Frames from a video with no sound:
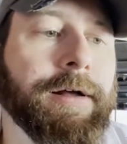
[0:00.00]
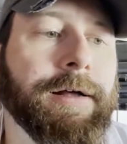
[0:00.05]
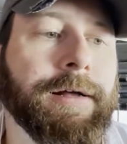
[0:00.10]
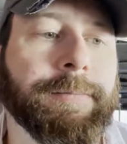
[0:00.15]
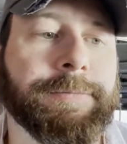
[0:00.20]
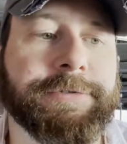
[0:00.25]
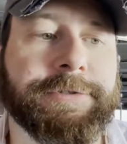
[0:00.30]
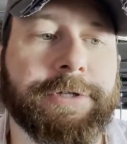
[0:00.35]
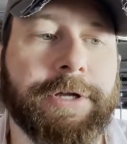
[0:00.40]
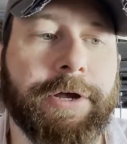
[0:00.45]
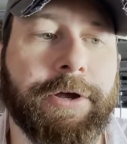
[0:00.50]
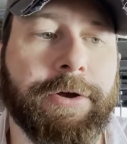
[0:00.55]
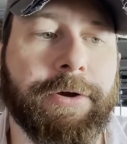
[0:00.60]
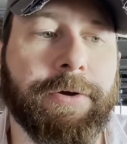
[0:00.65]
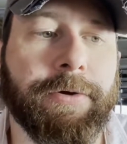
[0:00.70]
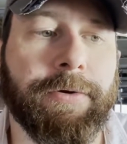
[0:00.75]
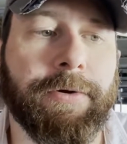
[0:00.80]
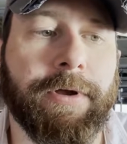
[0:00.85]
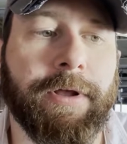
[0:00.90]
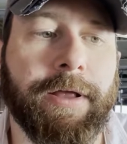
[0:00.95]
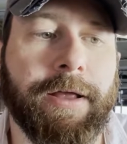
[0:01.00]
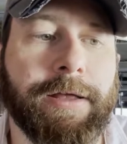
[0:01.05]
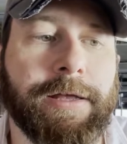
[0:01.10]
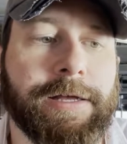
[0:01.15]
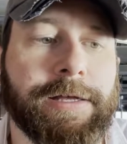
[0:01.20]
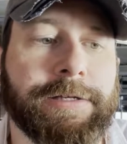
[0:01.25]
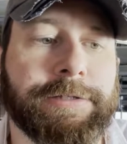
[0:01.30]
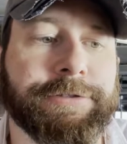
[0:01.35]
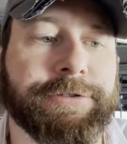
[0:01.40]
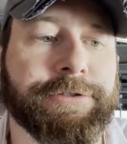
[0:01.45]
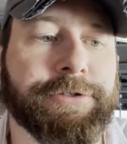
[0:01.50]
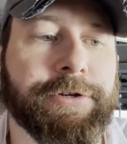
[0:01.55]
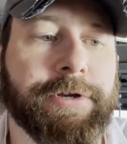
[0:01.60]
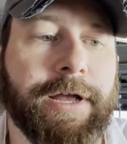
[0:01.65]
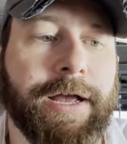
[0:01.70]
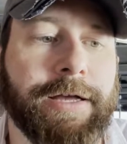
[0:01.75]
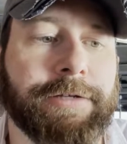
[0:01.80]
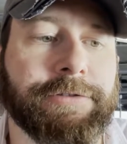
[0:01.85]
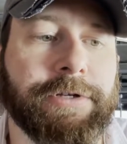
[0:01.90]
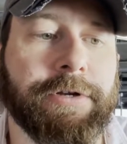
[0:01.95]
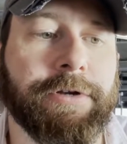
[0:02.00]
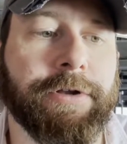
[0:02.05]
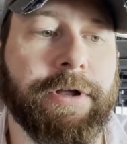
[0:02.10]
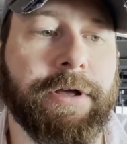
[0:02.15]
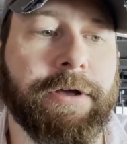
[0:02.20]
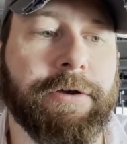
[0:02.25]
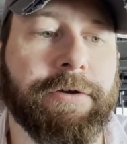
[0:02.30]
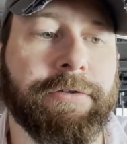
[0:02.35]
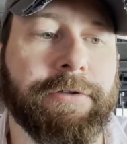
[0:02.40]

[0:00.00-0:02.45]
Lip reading: So as you guys all know,